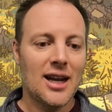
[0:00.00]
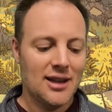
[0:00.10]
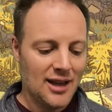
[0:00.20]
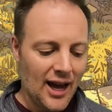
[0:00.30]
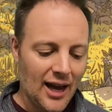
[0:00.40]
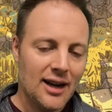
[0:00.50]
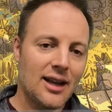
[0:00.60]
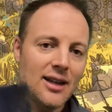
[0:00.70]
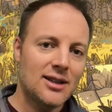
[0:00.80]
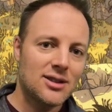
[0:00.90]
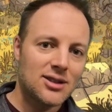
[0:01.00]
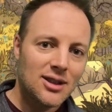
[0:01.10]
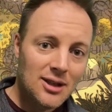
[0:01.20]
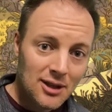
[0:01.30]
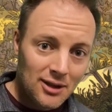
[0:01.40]
And that is
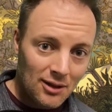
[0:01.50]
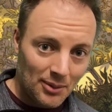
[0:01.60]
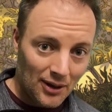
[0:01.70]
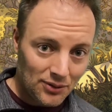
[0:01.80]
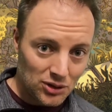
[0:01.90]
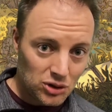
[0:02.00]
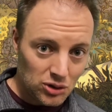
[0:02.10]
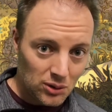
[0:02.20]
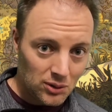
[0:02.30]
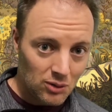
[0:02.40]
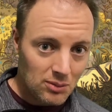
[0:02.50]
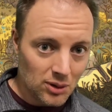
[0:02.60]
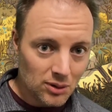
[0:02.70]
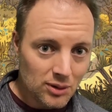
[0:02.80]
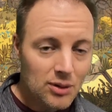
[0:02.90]
about the solo
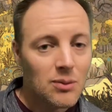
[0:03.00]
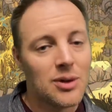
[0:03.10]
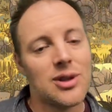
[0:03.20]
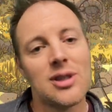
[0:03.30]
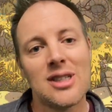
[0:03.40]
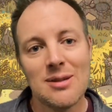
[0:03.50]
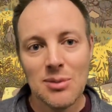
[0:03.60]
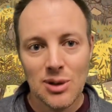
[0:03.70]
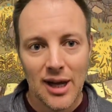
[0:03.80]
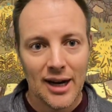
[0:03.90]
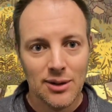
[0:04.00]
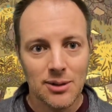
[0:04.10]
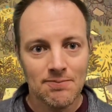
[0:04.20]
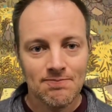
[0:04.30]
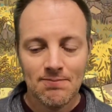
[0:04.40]
mode with the simulacrum.